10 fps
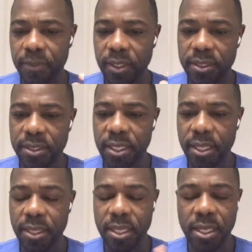
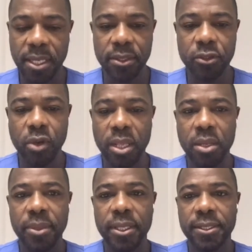seen the
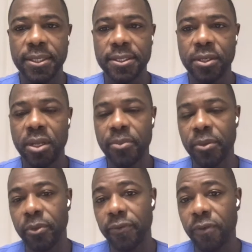triluminate study,
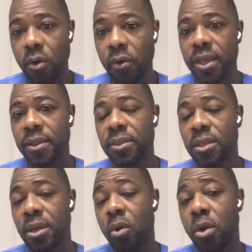but before that
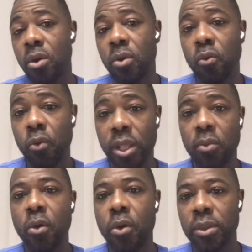there were
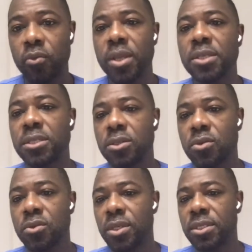real-world
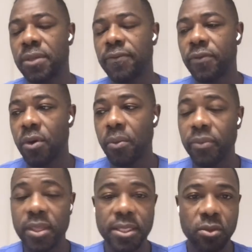registries, and
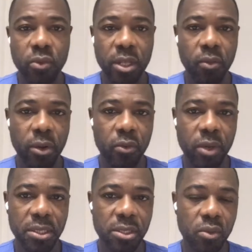from these real-world
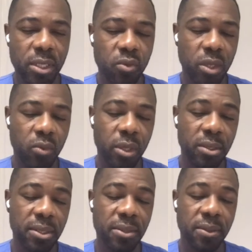registries, what we
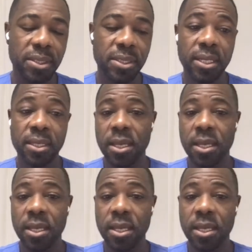understood is that